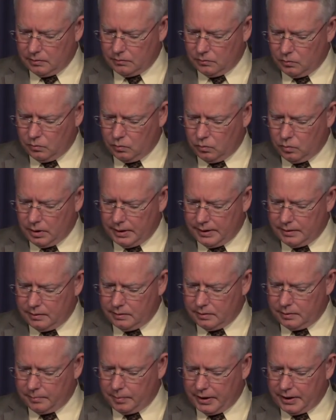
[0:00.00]
what
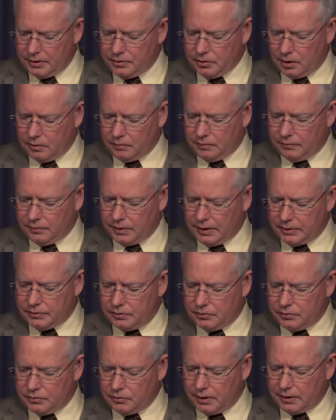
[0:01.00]
the pie chart reflects
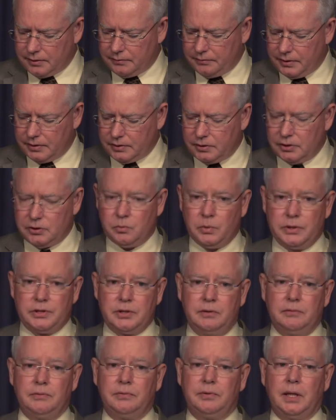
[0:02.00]
as drug offenses, which
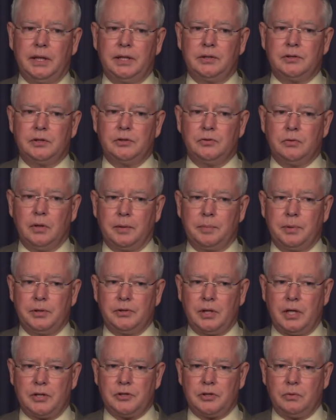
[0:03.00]
conflates drug
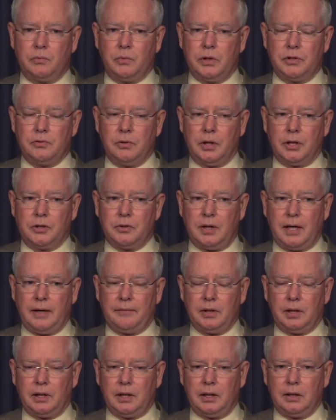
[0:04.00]
possession with drug
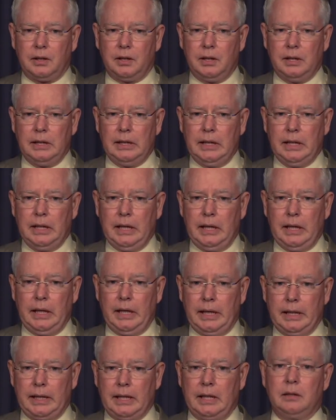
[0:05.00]
trafficking.
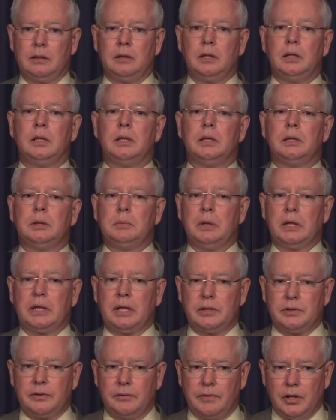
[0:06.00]
And again,
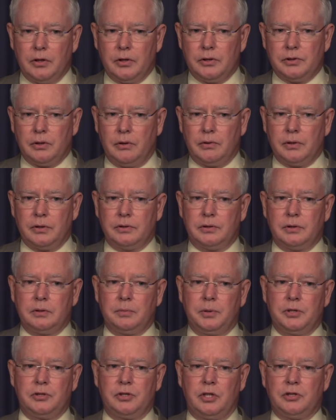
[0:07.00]
because of Arizona's
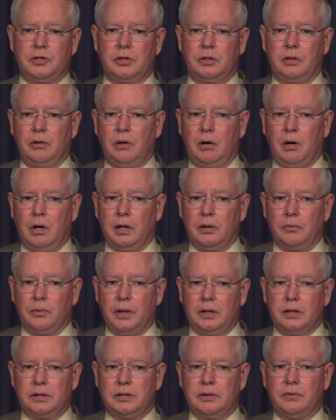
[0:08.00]
position along a
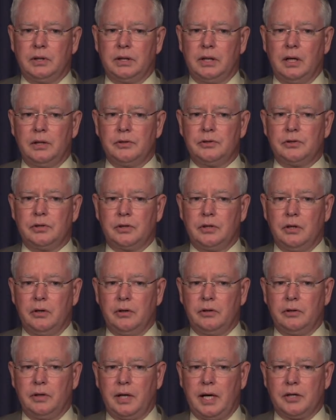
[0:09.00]
relatively
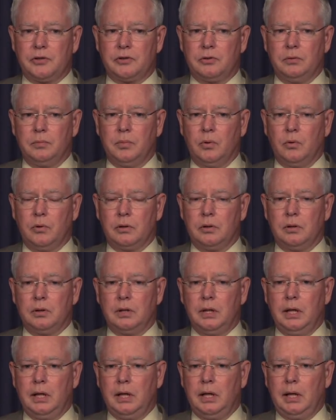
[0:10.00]
unsecure international border
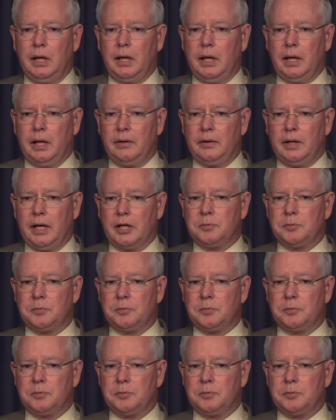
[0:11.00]
and the